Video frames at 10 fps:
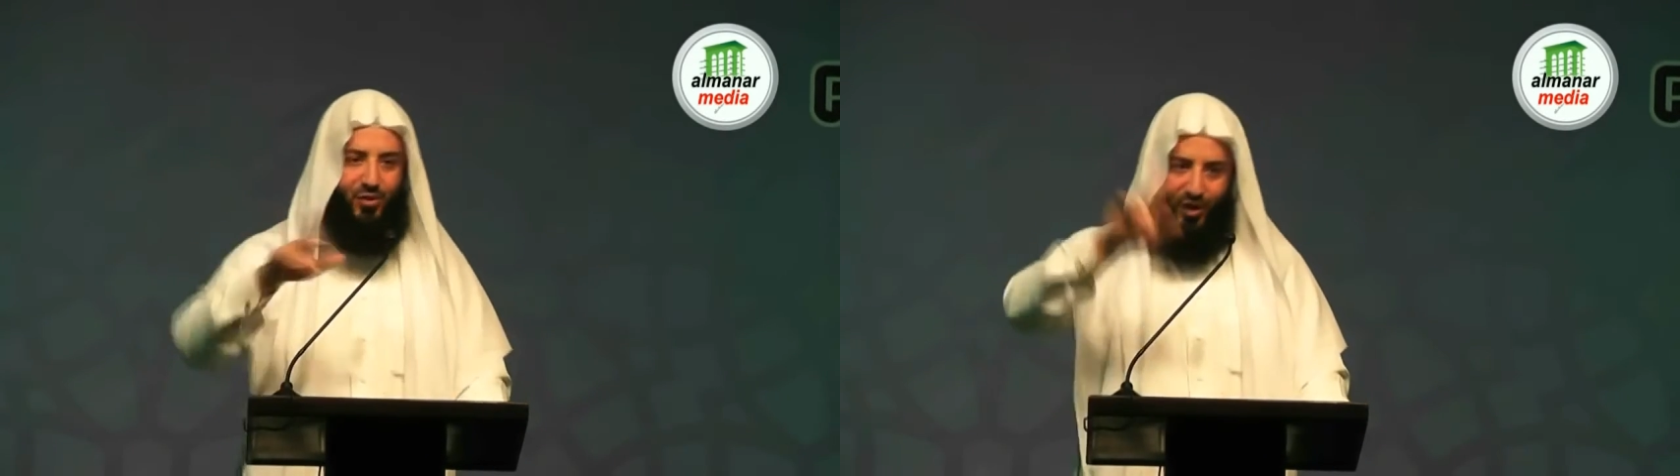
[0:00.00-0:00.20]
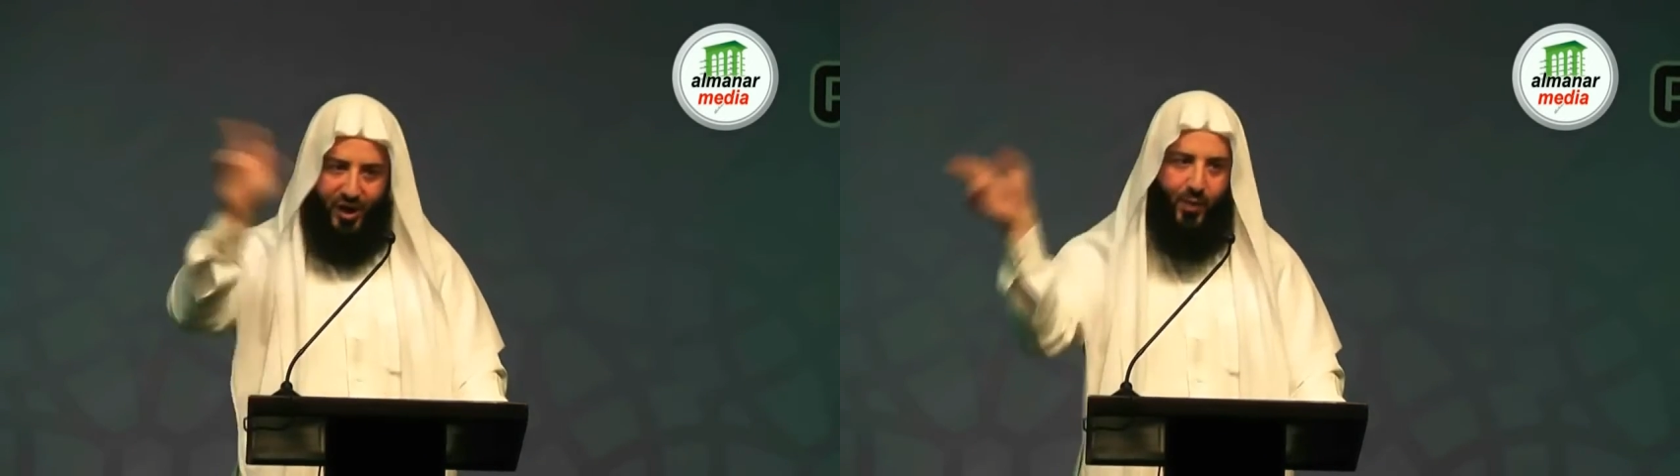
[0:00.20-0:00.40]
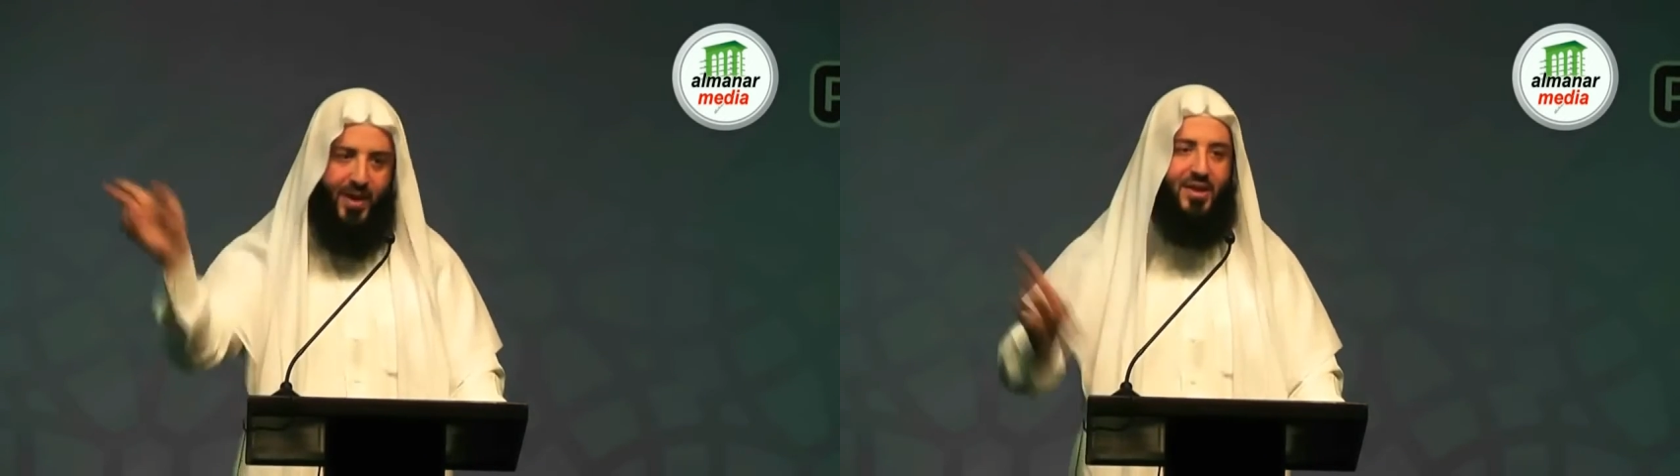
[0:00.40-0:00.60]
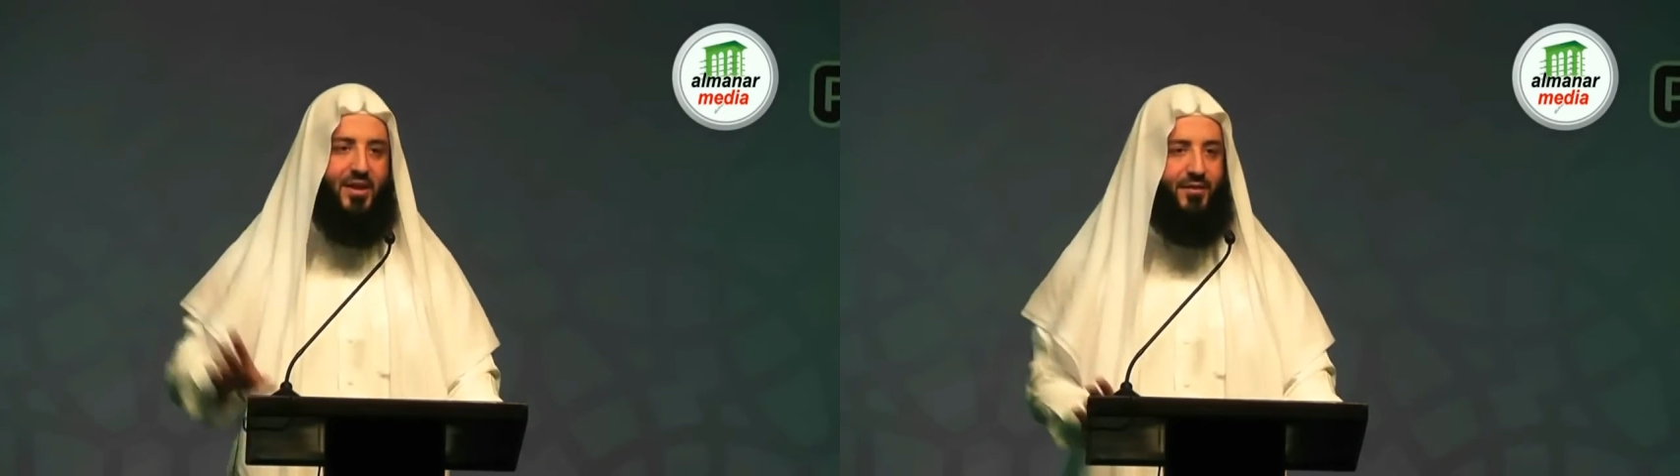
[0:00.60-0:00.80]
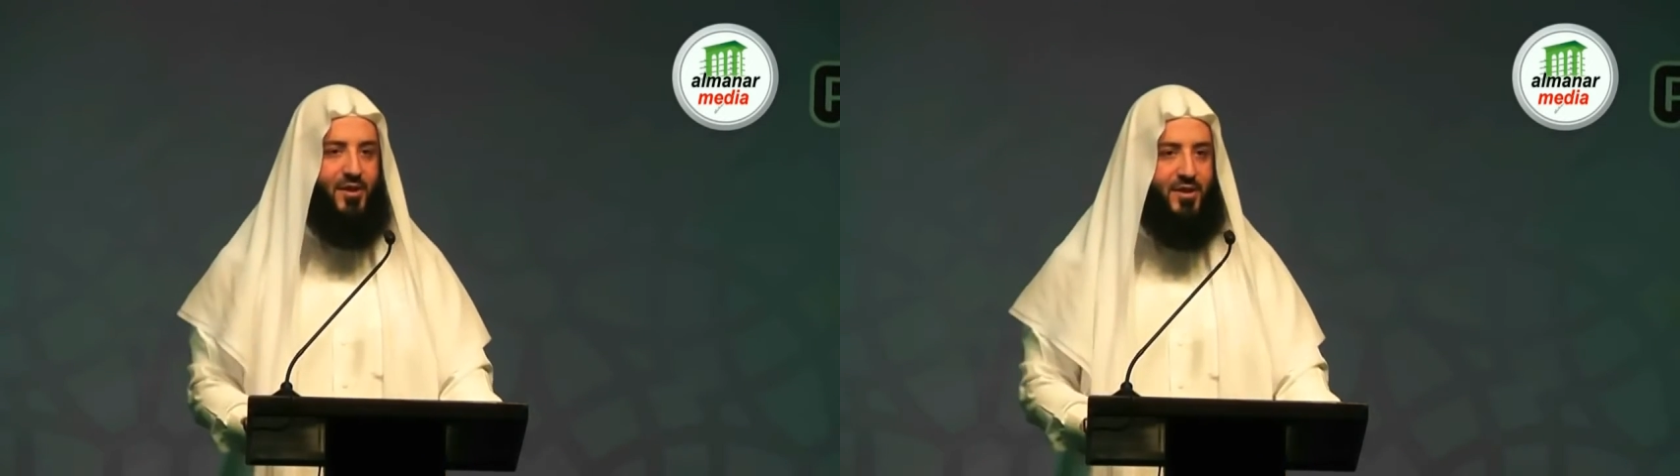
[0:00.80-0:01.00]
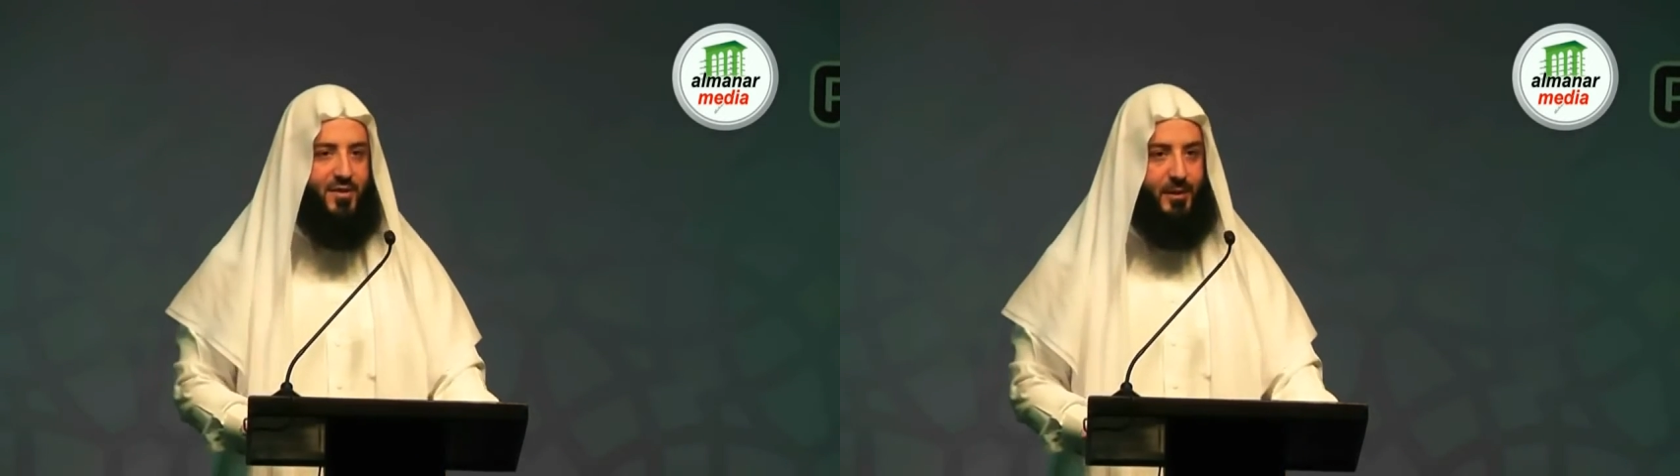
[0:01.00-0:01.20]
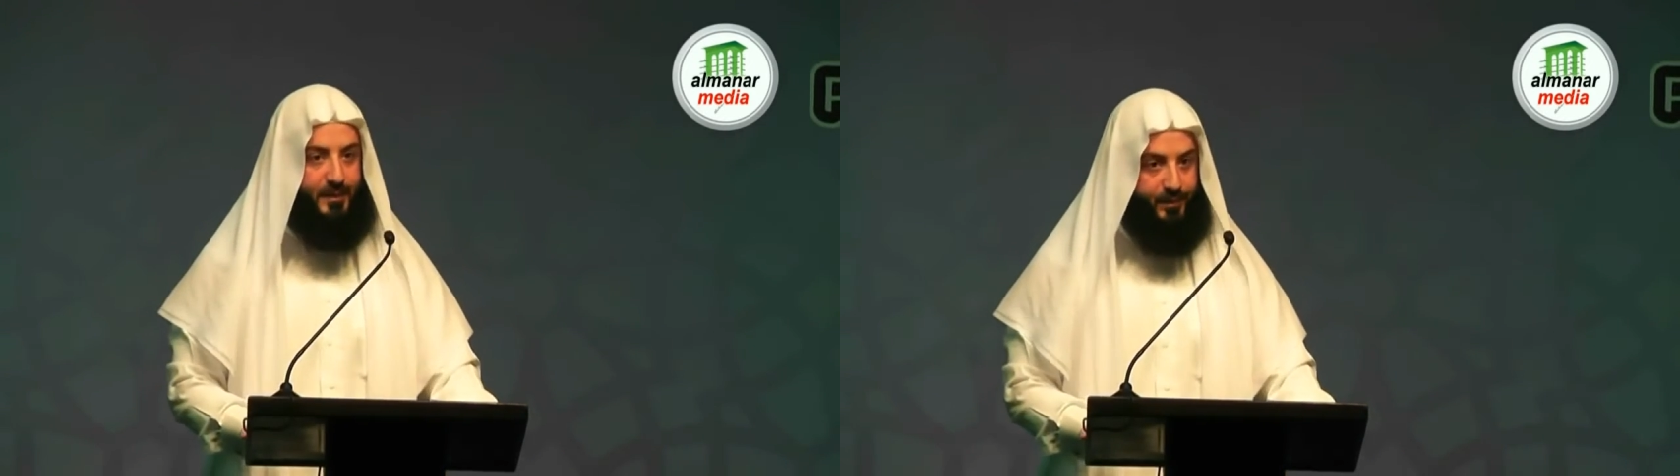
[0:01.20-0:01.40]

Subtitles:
you know, he went there first.